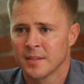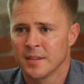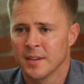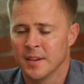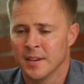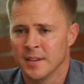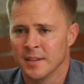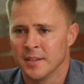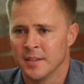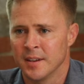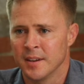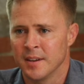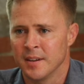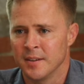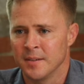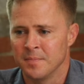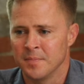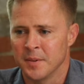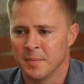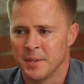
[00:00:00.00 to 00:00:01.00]
and
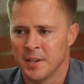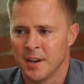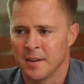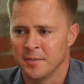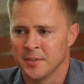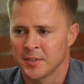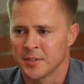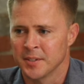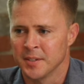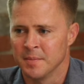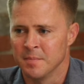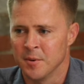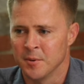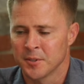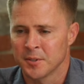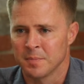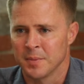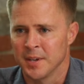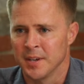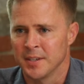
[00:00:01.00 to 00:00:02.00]
I mean, obviously
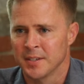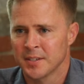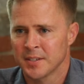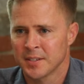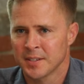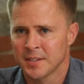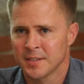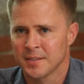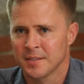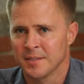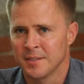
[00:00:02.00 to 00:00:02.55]
most banks,